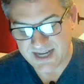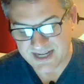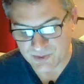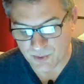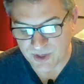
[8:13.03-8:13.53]

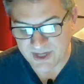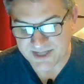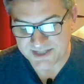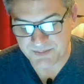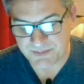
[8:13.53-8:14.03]
as
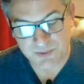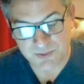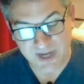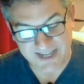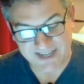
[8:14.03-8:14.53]
organist Miss
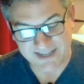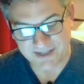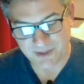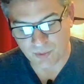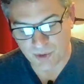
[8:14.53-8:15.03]
Winnie
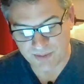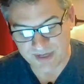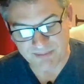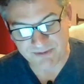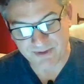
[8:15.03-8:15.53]
warmed
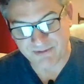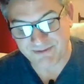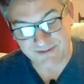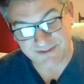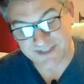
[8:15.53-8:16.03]
up for the
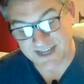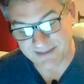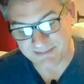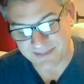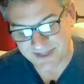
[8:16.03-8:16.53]
fifth
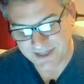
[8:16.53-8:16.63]
time,